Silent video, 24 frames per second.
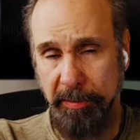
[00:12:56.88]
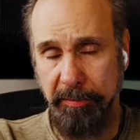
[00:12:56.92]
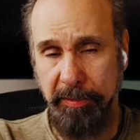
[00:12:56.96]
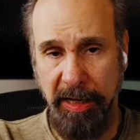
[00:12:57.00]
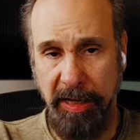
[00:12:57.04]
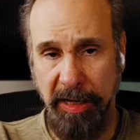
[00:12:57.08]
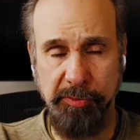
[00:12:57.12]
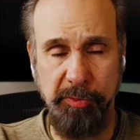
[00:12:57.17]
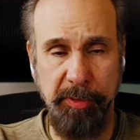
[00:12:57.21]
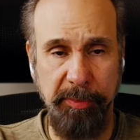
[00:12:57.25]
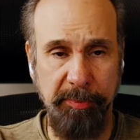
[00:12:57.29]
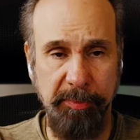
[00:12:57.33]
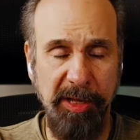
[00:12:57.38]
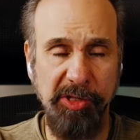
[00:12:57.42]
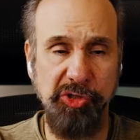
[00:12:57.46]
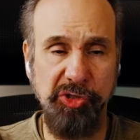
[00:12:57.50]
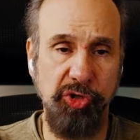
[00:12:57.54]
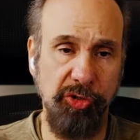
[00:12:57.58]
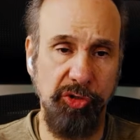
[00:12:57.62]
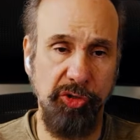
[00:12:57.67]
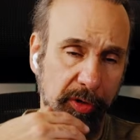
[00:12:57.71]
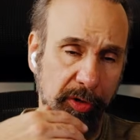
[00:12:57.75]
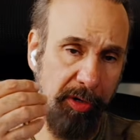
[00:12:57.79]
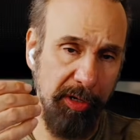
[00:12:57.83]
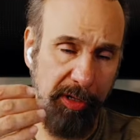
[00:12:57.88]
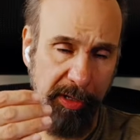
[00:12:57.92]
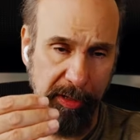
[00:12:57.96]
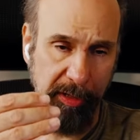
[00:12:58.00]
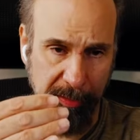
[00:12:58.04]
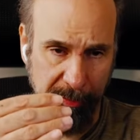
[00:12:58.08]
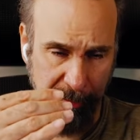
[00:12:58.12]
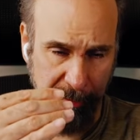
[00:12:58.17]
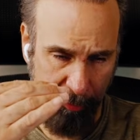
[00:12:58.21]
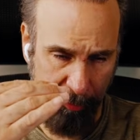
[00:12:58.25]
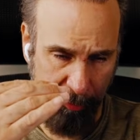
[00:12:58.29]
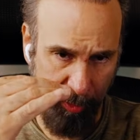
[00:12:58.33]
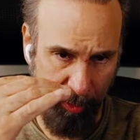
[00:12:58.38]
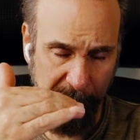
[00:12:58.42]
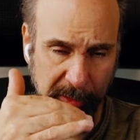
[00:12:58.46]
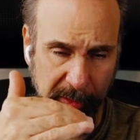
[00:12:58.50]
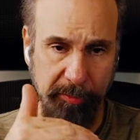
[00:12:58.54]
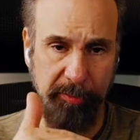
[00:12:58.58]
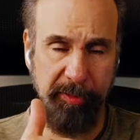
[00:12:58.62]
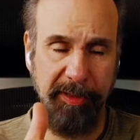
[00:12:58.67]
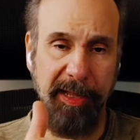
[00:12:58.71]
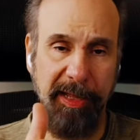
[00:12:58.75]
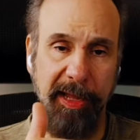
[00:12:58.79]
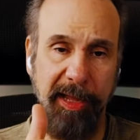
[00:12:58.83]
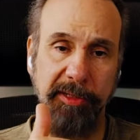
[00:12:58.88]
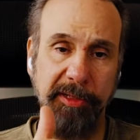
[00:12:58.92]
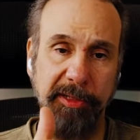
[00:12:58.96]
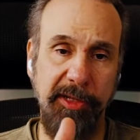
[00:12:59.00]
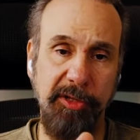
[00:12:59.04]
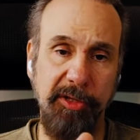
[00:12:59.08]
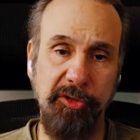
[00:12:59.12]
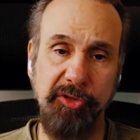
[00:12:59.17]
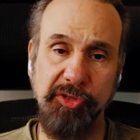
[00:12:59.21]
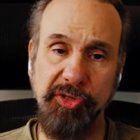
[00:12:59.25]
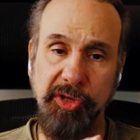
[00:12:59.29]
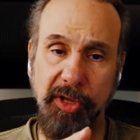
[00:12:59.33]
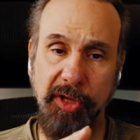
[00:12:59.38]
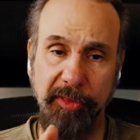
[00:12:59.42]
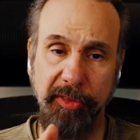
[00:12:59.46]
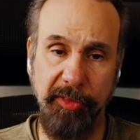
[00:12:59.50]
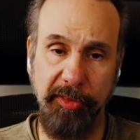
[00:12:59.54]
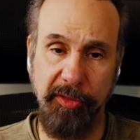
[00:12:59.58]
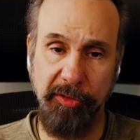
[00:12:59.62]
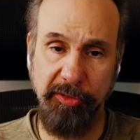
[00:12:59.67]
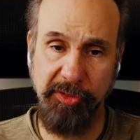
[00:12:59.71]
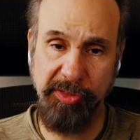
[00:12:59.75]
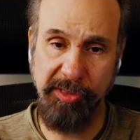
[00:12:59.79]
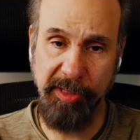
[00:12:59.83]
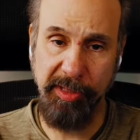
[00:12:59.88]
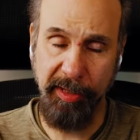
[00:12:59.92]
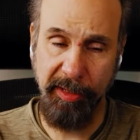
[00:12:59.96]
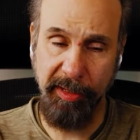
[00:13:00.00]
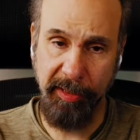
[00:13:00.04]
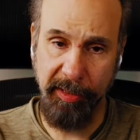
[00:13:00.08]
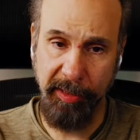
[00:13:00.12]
as we mentioned earlier when we went through the AD, you saw that there's like